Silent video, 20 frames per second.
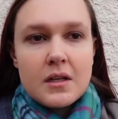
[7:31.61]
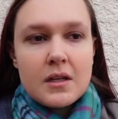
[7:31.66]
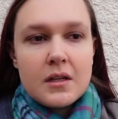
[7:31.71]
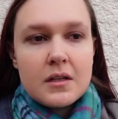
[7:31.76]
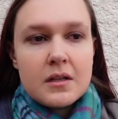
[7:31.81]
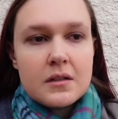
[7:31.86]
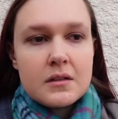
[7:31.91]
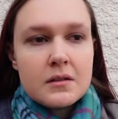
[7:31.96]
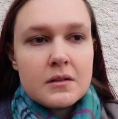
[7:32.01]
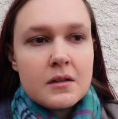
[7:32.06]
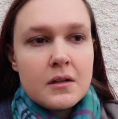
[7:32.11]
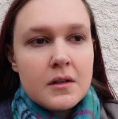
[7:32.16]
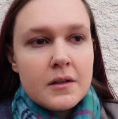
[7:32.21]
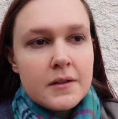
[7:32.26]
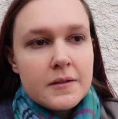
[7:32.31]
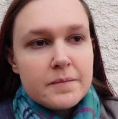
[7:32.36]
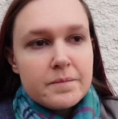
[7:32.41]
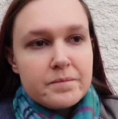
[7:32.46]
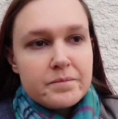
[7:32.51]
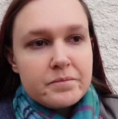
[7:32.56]
And
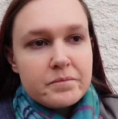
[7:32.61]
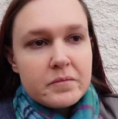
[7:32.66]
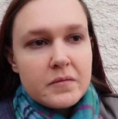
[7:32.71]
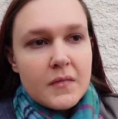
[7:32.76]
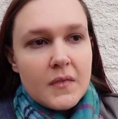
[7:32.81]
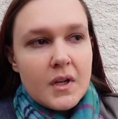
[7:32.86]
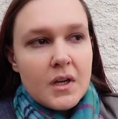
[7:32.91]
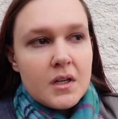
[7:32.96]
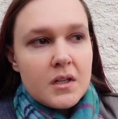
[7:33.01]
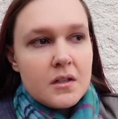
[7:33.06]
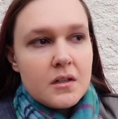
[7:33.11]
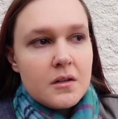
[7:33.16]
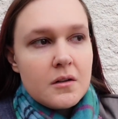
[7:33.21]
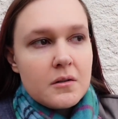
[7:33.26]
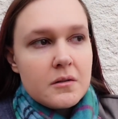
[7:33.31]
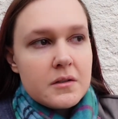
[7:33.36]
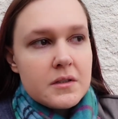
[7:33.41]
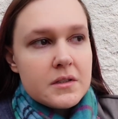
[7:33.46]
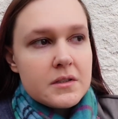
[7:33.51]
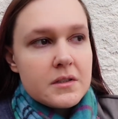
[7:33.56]
I
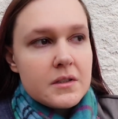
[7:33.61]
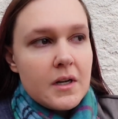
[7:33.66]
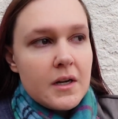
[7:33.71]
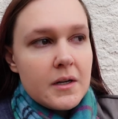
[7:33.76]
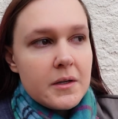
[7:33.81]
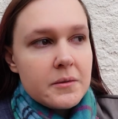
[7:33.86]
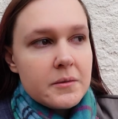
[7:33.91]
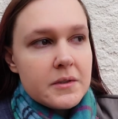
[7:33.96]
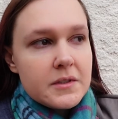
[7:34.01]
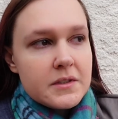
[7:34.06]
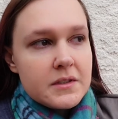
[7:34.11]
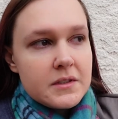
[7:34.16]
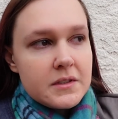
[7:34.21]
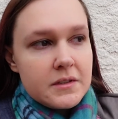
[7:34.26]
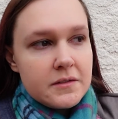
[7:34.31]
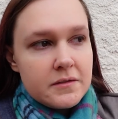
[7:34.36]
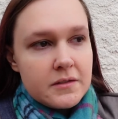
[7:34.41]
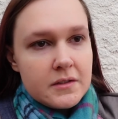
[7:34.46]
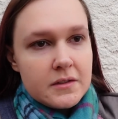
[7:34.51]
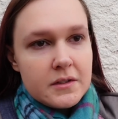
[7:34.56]
know it, I wasn't
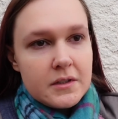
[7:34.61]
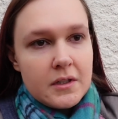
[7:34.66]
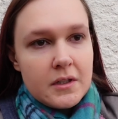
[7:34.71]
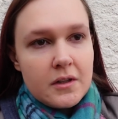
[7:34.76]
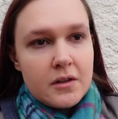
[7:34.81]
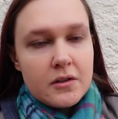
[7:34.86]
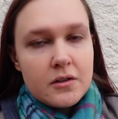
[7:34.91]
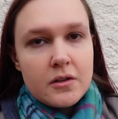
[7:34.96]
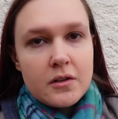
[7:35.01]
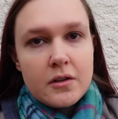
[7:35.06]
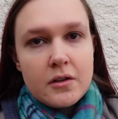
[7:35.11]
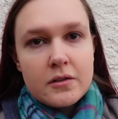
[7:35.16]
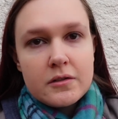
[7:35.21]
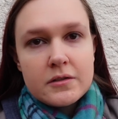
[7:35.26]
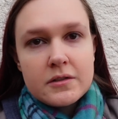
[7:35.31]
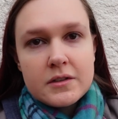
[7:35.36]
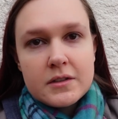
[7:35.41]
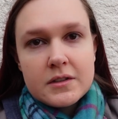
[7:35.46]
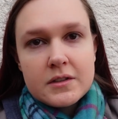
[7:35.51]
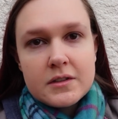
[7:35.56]
even like the
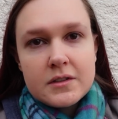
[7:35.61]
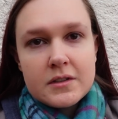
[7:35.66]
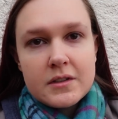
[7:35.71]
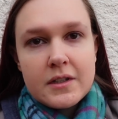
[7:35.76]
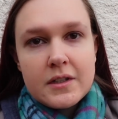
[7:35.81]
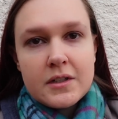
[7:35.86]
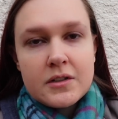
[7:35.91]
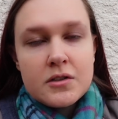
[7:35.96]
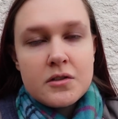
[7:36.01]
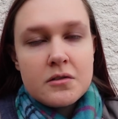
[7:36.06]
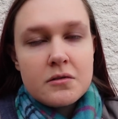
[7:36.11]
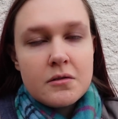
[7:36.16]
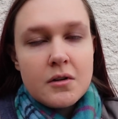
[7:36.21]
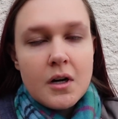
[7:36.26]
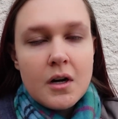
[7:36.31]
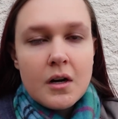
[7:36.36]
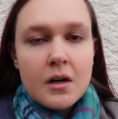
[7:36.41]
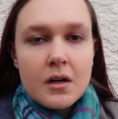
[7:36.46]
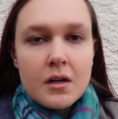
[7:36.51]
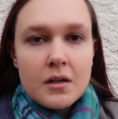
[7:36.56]
closest like to
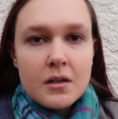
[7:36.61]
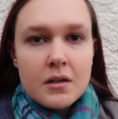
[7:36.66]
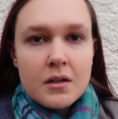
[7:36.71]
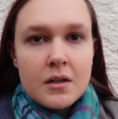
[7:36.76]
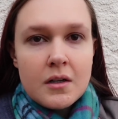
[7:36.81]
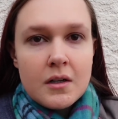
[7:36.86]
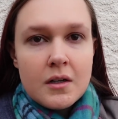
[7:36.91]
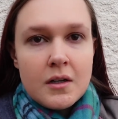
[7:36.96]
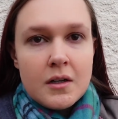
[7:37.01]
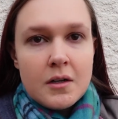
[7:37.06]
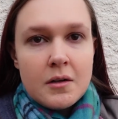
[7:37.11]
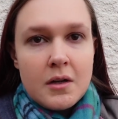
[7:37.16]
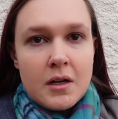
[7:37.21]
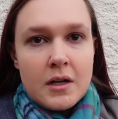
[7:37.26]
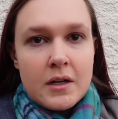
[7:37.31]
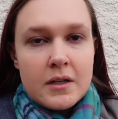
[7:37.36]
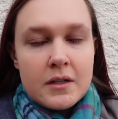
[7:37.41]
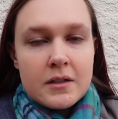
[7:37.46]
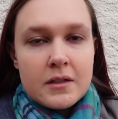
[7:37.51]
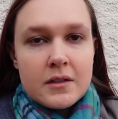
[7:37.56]
her,
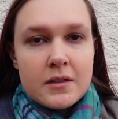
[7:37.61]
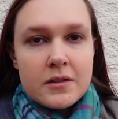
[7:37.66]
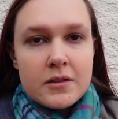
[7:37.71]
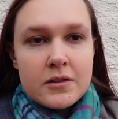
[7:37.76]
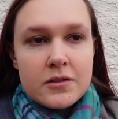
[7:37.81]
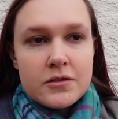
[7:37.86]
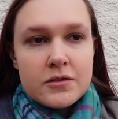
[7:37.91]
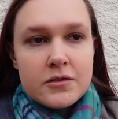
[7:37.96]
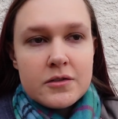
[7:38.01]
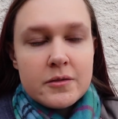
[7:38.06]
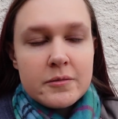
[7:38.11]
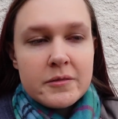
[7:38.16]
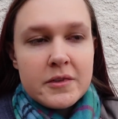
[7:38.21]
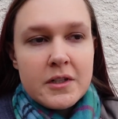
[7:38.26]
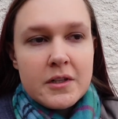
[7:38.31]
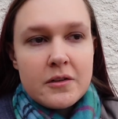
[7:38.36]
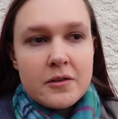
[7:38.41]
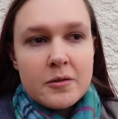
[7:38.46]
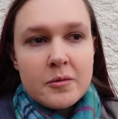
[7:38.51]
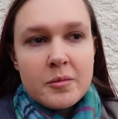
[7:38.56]
and there are so
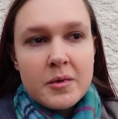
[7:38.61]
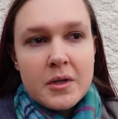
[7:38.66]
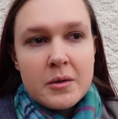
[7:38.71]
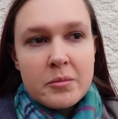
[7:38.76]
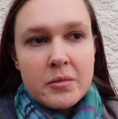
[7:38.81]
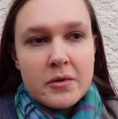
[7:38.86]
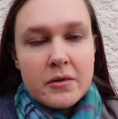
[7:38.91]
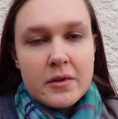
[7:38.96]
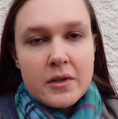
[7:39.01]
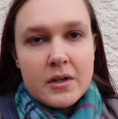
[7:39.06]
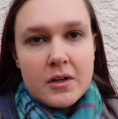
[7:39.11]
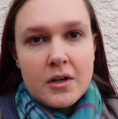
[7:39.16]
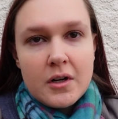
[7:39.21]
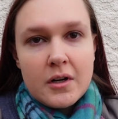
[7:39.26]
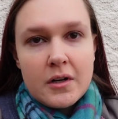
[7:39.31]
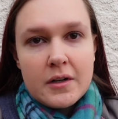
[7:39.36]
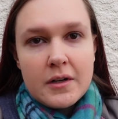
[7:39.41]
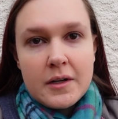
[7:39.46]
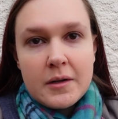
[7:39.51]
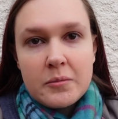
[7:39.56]
many other people that are
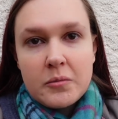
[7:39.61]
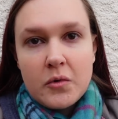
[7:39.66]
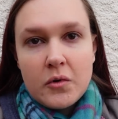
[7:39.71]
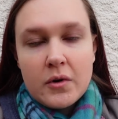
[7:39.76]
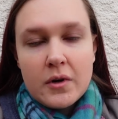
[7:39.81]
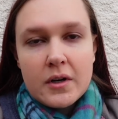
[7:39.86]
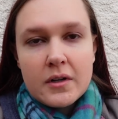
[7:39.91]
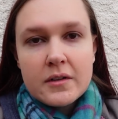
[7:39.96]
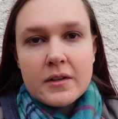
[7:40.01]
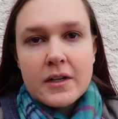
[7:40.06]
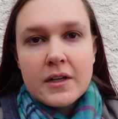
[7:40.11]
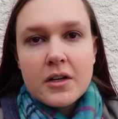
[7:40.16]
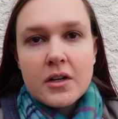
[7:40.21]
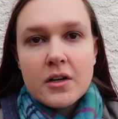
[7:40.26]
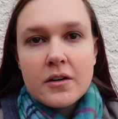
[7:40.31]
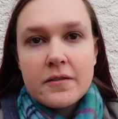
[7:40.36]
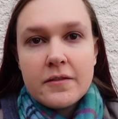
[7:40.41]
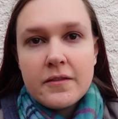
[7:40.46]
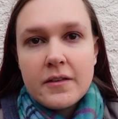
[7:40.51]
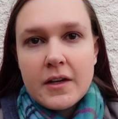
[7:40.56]
hurting more, like
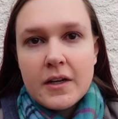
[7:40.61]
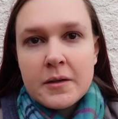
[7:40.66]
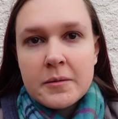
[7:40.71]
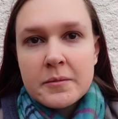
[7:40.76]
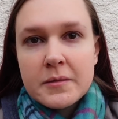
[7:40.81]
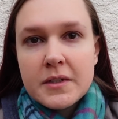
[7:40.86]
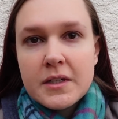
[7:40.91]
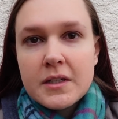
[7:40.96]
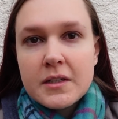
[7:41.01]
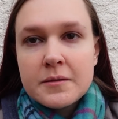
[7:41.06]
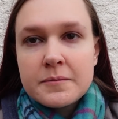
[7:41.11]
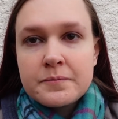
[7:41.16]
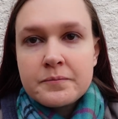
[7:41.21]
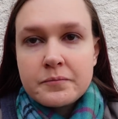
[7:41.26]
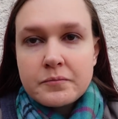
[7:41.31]
her family,